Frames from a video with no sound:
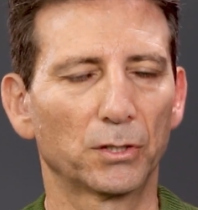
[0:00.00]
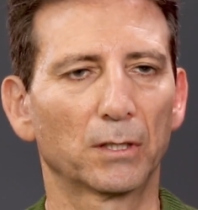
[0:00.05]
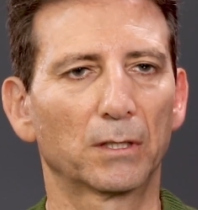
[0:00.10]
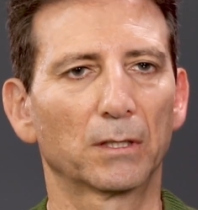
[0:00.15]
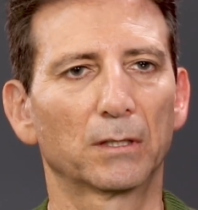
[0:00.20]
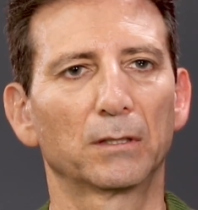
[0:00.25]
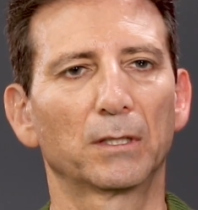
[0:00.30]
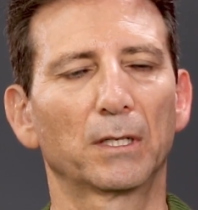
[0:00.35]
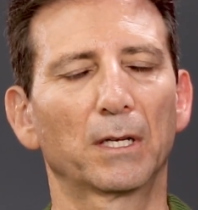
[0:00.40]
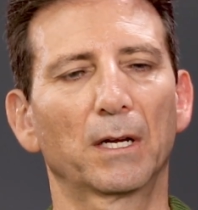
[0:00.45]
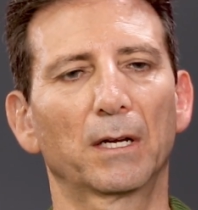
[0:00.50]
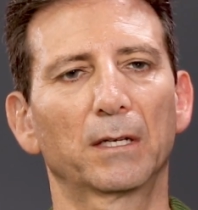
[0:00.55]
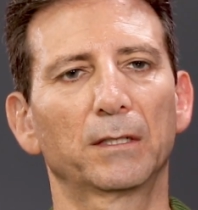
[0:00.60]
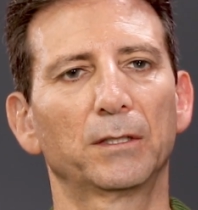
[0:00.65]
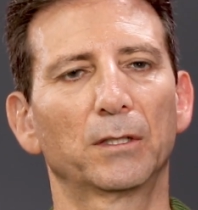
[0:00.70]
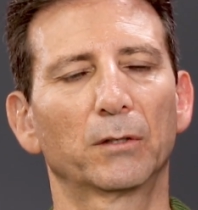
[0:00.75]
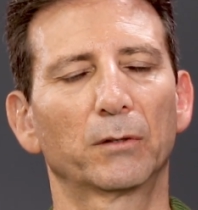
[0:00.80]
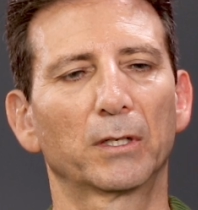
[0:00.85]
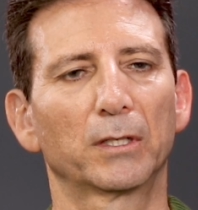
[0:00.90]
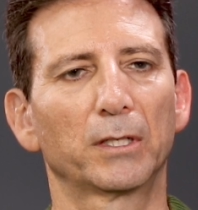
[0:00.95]
You can,
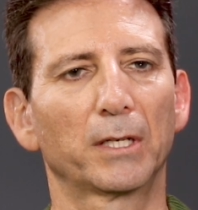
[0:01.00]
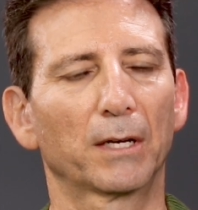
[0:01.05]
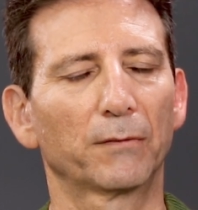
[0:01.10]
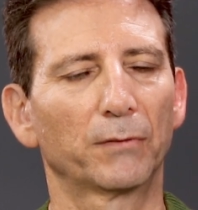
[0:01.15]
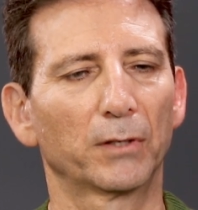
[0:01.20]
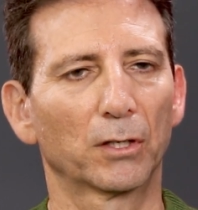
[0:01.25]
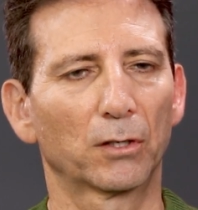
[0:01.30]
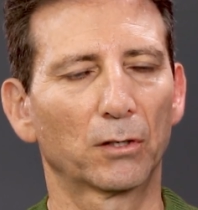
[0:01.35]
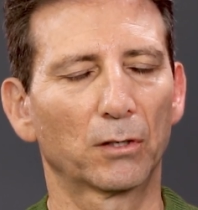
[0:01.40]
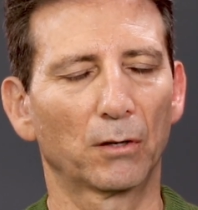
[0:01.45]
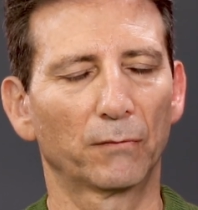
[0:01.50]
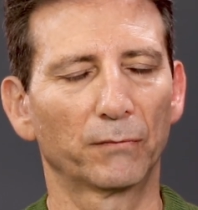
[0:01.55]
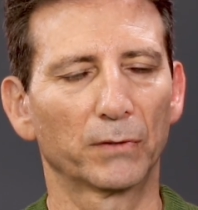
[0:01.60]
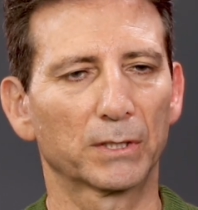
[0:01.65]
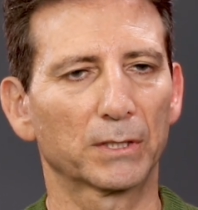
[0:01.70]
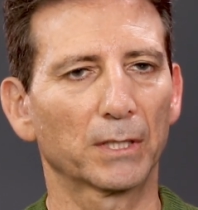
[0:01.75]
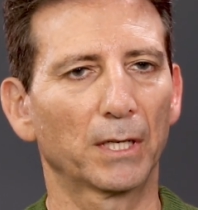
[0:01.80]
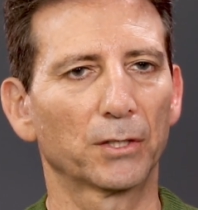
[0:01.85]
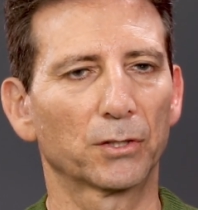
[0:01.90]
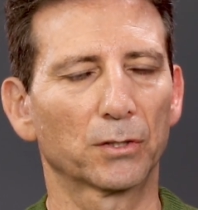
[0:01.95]
you're having a
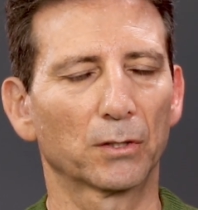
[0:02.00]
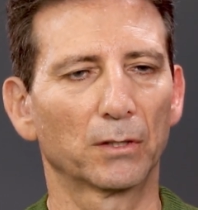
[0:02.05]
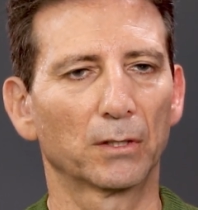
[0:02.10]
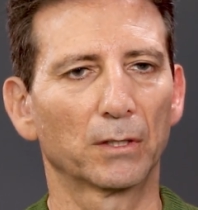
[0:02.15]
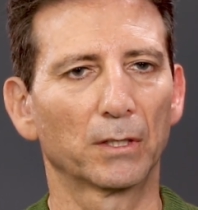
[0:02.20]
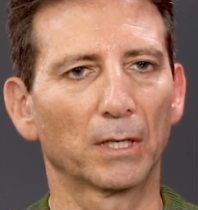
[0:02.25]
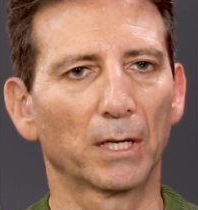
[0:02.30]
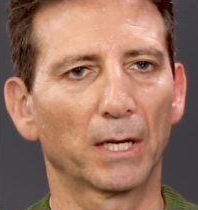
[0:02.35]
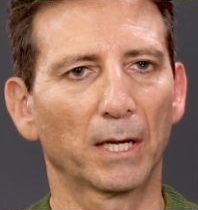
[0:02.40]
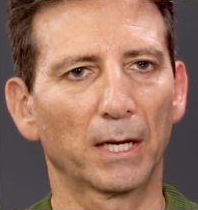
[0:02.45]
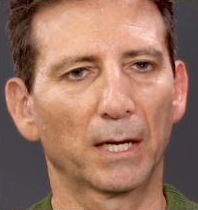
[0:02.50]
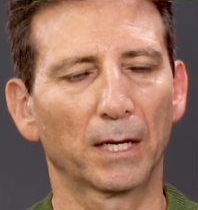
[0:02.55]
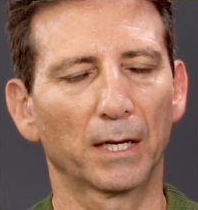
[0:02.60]
conversation,